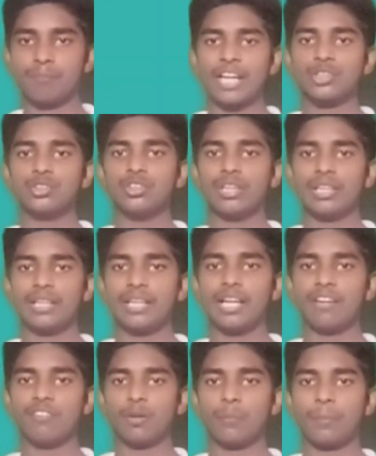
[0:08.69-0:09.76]
Actually,
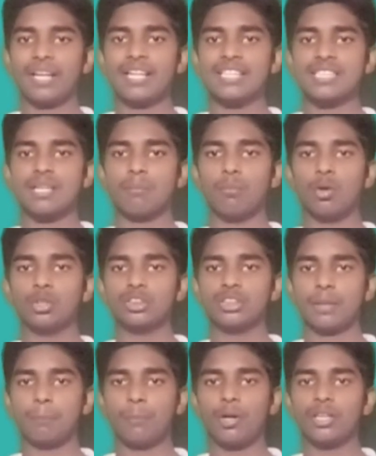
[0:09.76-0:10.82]
our brain is the most
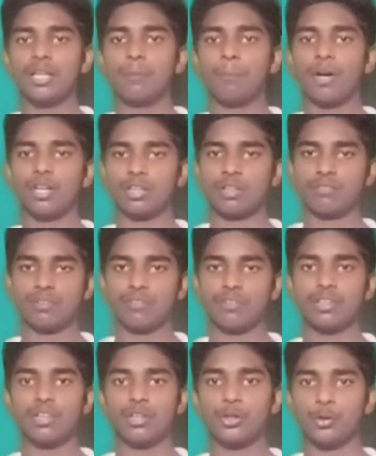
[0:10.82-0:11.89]
important part of
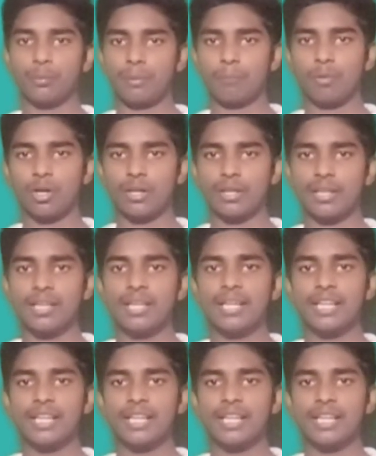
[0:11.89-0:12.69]
our human body.